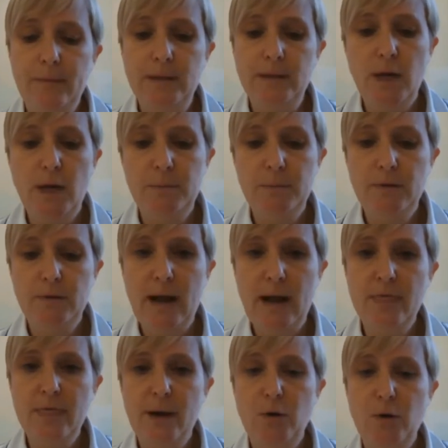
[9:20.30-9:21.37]
In terms of
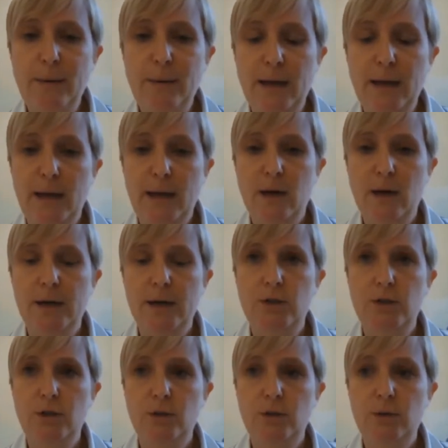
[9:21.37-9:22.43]
hand therapy,
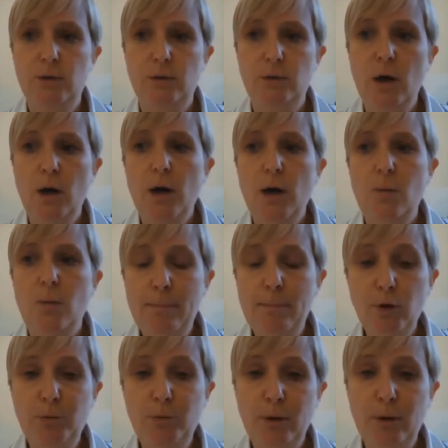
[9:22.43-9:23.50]
where
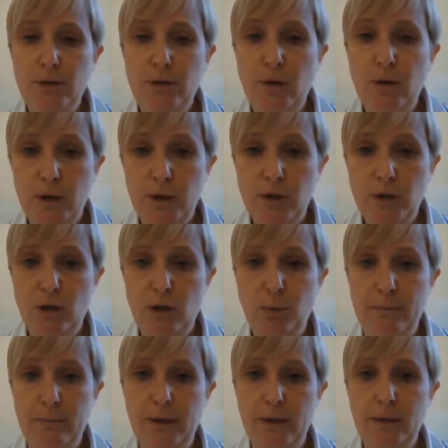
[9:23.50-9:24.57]
possible, I do virtual
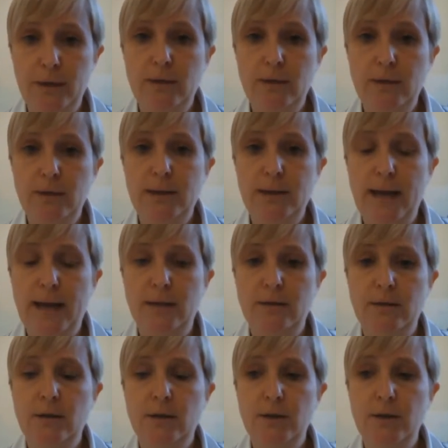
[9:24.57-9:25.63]
appointments,
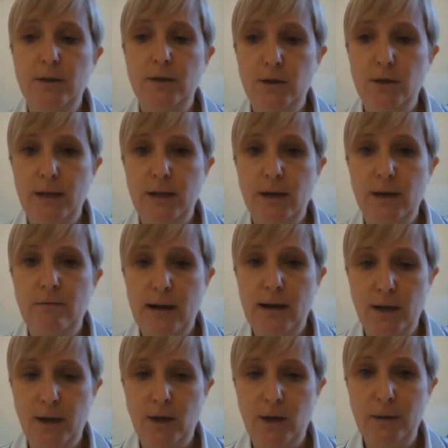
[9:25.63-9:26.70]
and I do see a
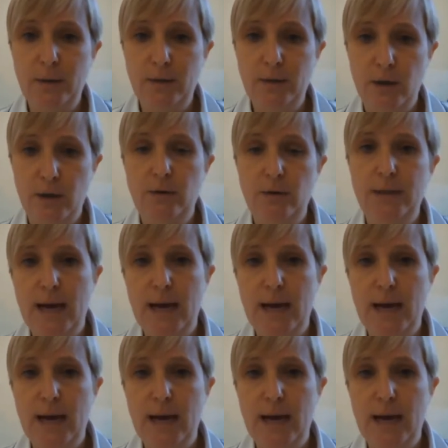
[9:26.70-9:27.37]
value with those.